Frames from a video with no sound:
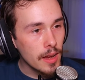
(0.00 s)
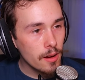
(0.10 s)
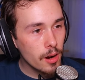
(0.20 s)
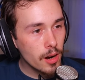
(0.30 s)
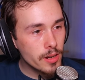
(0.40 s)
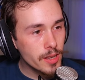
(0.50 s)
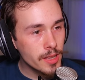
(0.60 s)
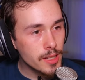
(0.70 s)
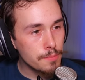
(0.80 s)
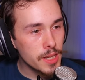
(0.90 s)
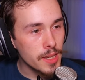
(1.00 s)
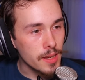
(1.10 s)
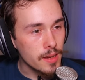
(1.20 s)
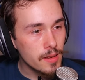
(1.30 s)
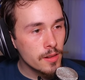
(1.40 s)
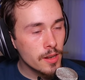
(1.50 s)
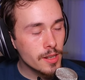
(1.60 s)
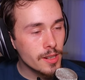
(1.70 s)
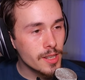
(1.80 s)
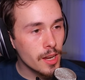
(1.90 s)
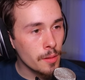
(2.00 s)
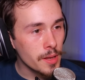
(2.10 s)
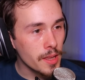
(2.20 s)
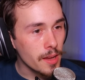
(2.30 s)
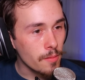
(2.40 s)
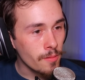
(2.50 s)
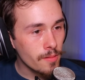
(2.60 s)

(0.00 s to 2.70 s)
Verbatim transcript: How hard can this be? You're not gonna tell me that,